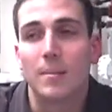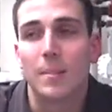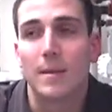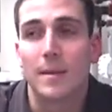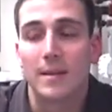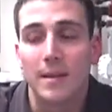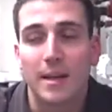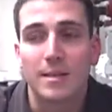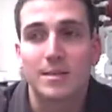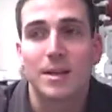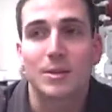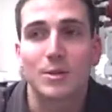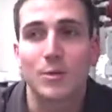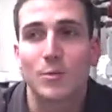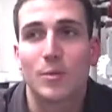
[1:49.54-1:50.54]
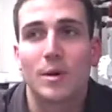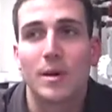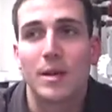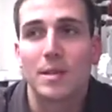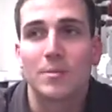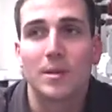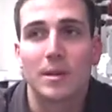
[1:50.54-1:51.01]
And that's actually one
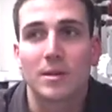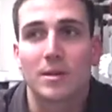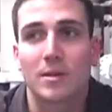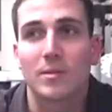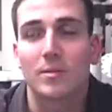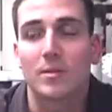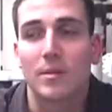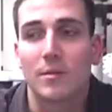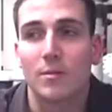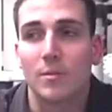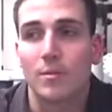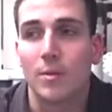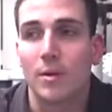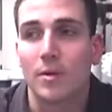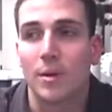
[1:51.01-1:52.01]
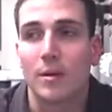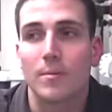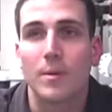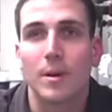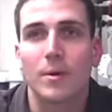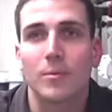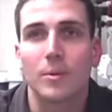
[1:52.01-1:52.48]
aspect of the program
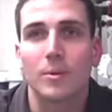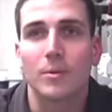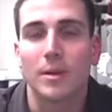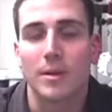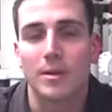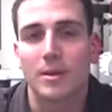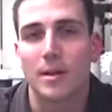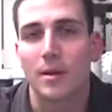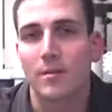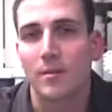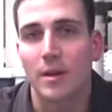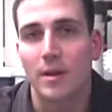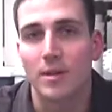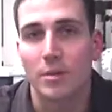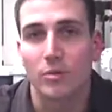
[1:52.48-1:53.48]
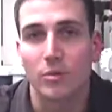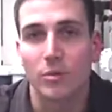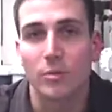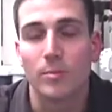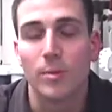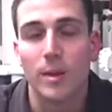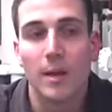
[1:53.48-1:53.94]
that we would like to identify as a
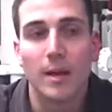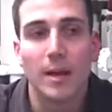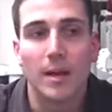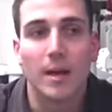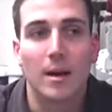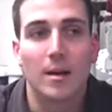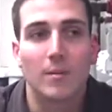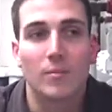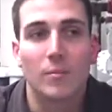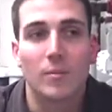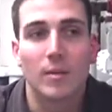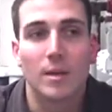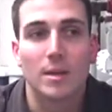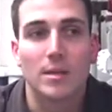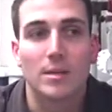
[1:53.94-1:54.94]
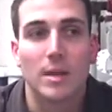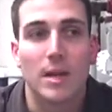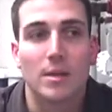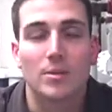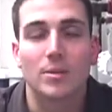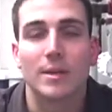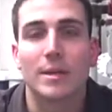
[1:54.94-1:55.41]
group, is
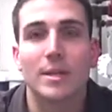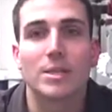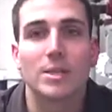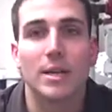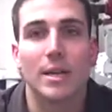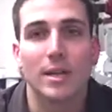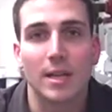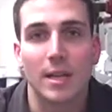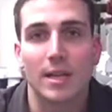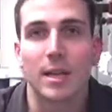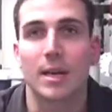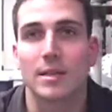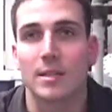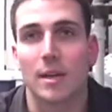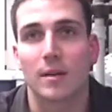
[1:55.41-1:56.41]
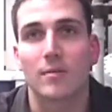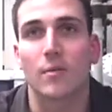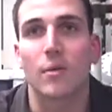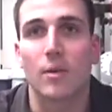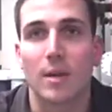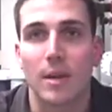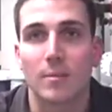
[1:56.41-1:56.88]
actually initiating that contact
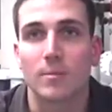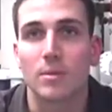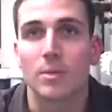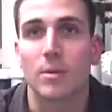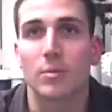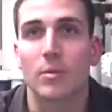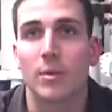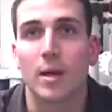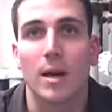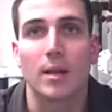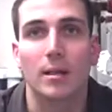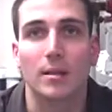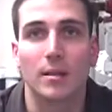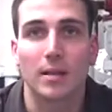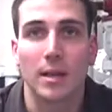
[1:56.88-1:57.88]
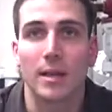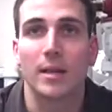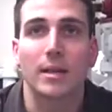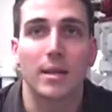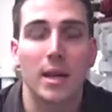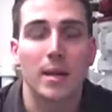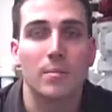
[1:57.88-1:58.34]
for them. So we're not
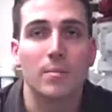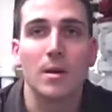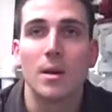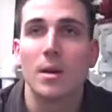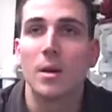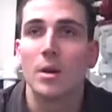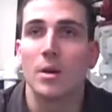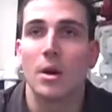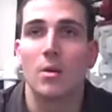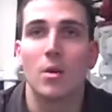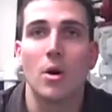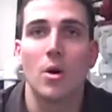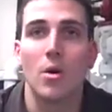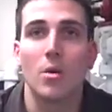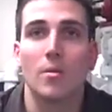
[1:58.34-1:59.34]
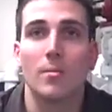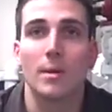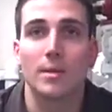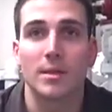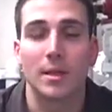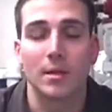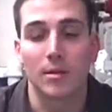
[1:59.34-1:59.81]
letting them go home
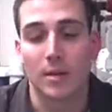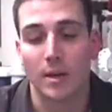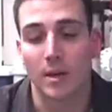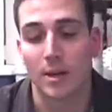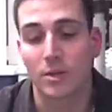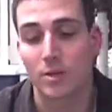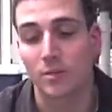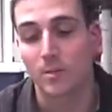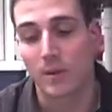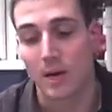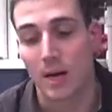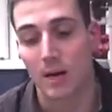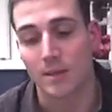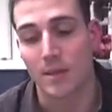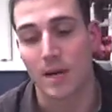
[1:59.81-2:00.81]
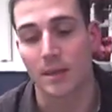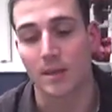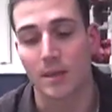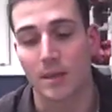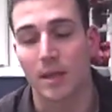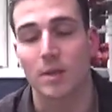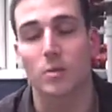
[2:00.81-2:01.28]
and say, okay, I should be
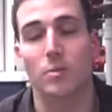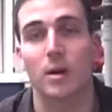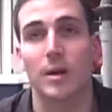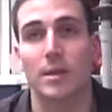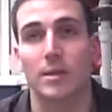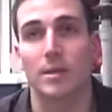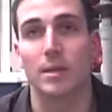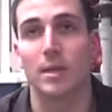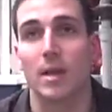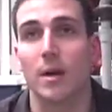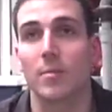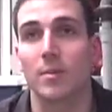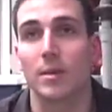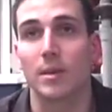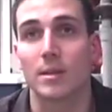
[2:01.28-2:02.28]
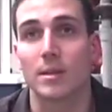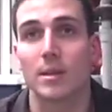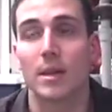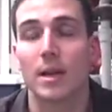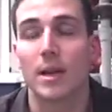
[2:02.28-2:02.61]
contacting X, Y, and Z companies,